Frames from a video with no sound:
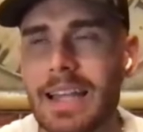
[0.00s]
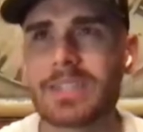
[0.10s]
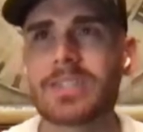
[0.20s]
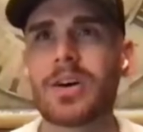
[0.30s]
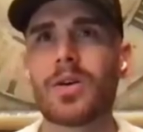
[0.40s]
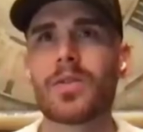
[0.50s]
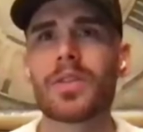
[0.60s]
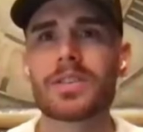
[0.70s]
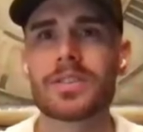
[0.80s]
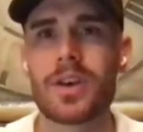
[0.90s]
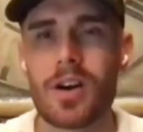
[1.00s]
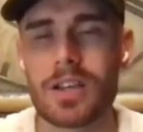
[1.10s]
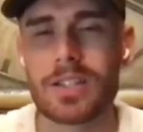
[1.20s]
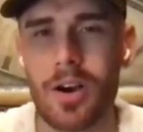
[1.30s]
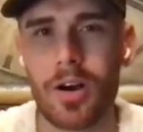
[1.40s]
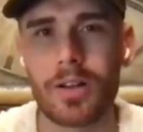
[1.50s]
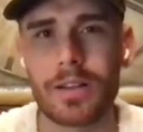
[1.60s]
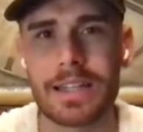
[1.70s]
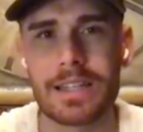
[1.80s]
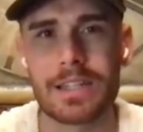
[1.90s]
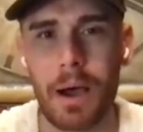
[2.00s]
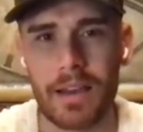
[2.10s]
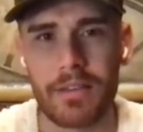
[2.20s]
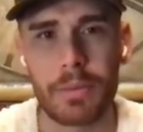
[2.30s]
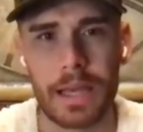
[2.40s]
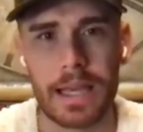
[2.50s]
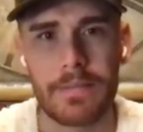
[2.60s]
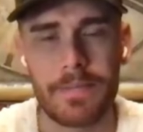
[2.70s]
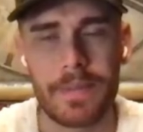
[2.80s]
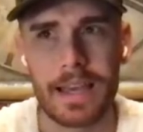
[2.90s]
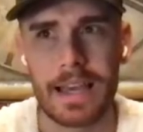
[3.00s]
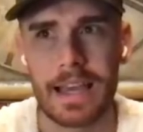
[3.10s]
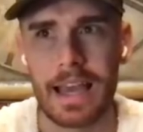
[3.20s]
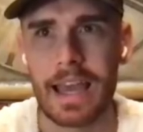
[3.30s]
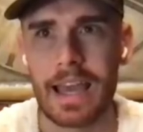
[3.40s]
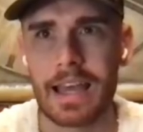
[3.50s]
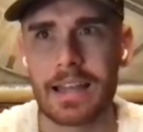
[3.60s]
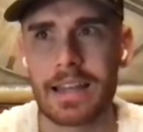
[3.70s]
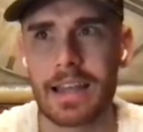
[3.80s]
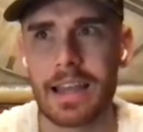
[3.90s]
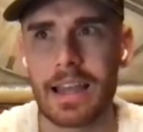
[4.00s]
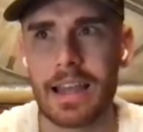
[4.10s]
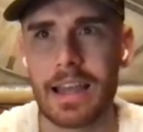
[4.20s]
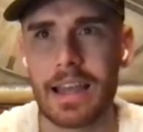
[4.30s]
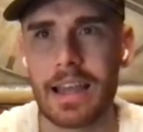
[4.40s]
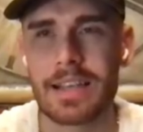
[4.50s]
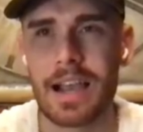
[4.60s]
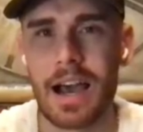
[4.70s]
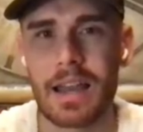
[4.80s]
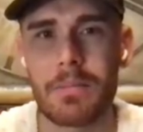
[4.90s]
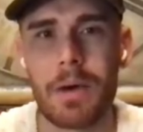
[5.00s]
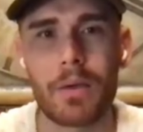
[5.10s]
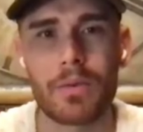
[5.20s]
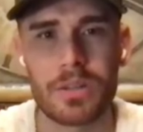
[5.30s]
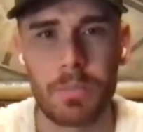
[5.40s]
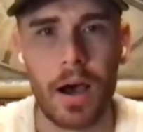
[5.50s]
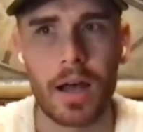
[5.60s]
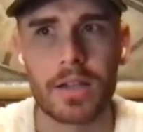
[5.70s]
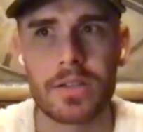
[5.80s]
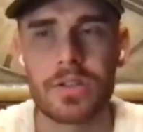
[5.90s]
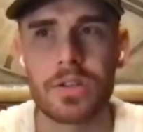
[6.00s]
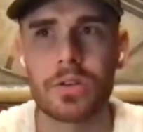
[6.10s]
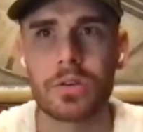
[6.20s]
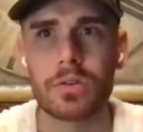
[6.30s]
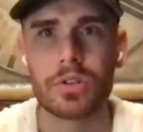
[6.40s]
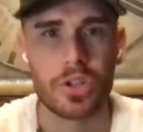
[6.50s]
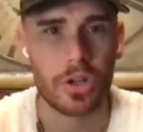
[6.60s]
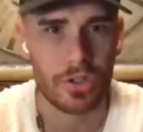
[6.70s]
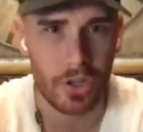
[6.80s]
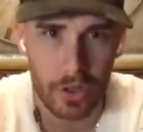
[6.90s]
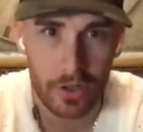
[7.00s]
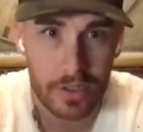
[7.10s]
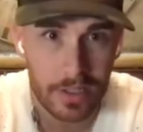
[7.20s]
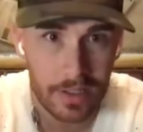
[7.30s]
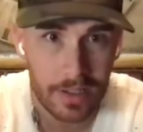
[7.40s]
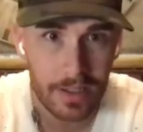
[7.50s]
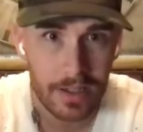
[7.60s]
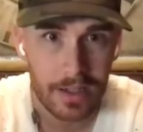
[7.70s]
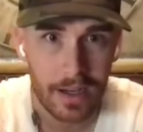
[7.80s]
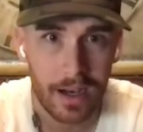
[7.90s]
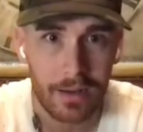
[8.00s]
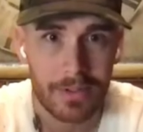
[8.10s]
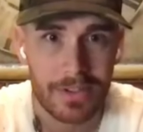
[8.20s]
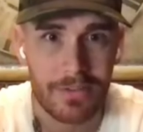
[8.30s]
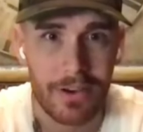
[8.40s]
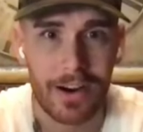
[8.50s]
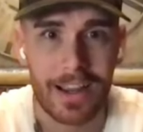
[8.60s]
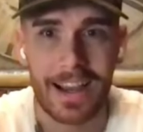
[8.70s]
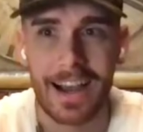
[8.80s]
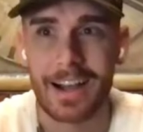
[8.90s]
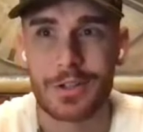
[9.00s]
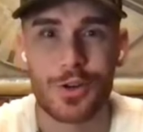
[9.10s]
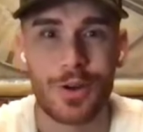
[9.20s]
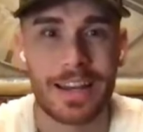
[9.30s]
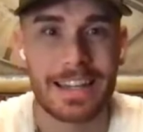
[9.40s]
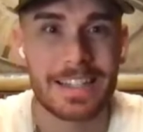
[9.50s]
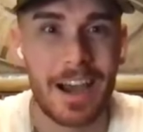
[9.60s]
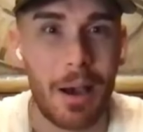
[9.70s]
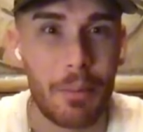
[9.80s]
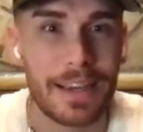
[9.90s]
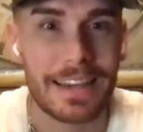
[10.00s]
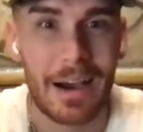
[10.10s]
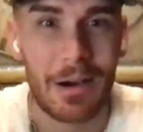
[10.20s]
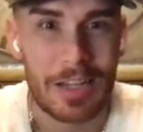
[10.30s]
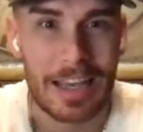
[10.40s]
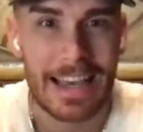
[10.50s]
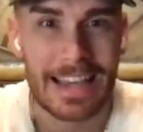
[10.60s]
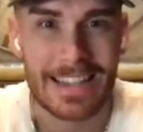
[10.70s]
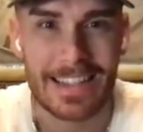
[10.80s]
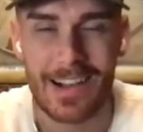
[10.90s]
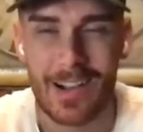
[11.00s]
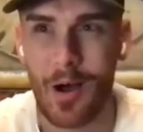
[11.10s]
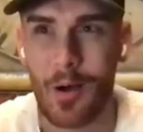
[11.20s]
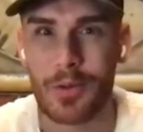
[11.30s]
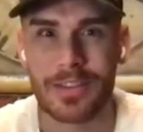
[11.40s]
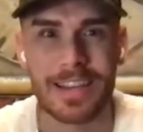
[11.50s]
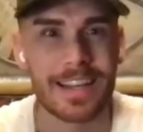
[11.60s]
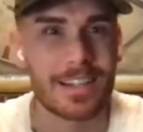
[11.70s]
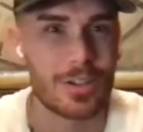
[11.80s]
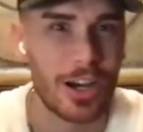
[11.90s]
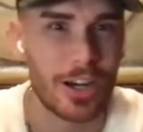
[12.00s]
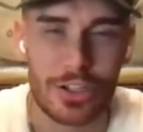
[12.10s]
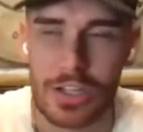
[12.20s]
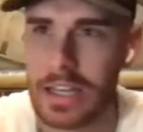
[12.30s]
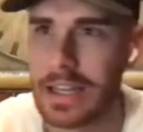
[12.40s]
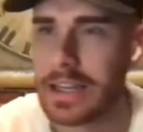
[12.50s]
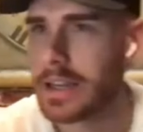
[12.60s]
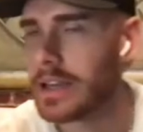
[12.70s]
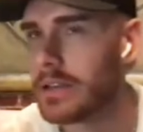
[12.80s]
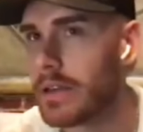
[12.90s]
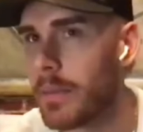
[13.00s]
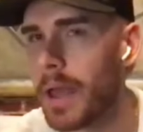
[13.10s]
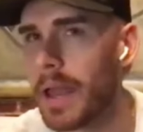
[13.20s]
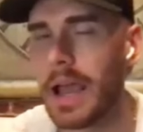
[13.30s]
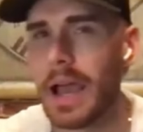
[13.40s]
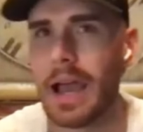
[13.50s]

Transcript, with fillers: and so the song is called in spite of me and it's kind of my response to church hurt mm. um, it's a very uh, trendy topic mm-hmm. nowadays mm-hmm. along yes. with deconstruction and, and you yes. name it